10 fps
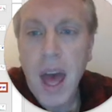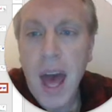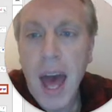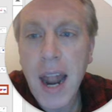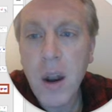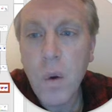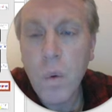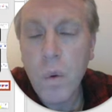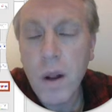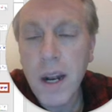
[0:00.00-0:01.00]
and
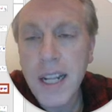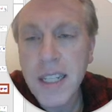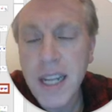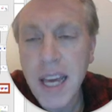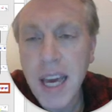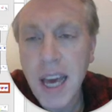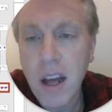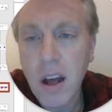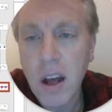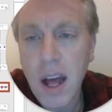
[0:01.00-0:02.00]
let's take it
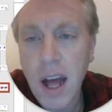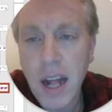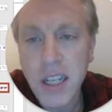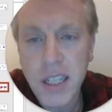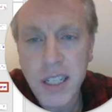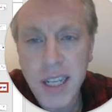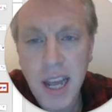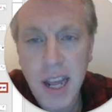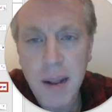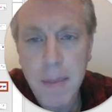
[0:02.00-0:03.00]
and just say,
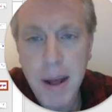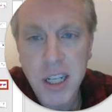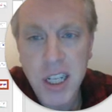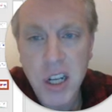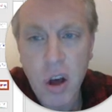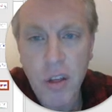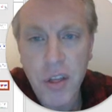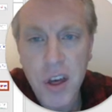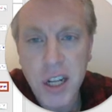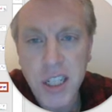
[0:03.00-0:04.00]
imagine it's not
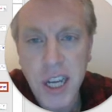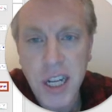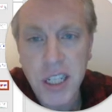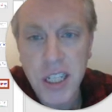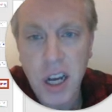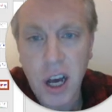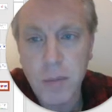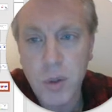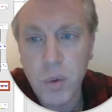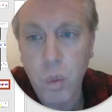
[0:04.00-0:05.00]
13
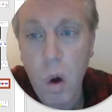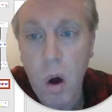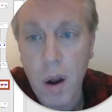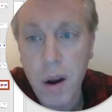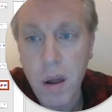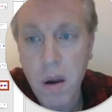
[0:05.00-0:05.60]
times 1,